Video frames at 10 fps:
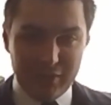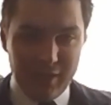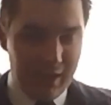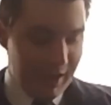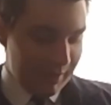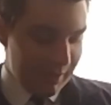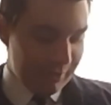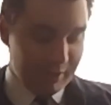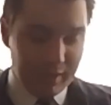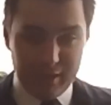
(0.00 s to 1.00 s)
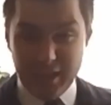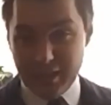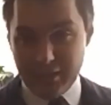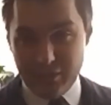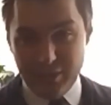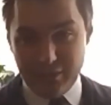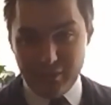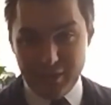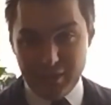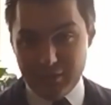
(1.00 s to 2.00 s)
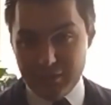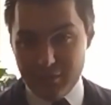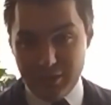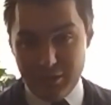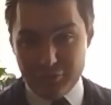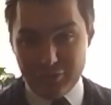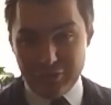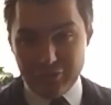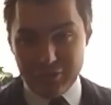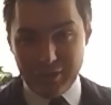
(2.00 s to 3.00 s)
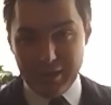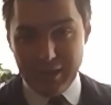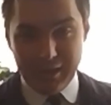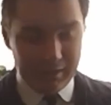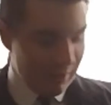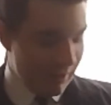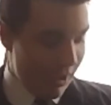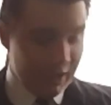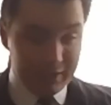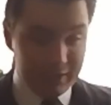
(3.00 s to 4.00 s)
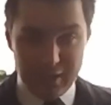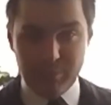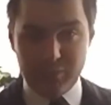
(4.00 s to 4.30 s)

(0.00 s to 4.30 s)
it gets you easily into nutrition, and a lot of times,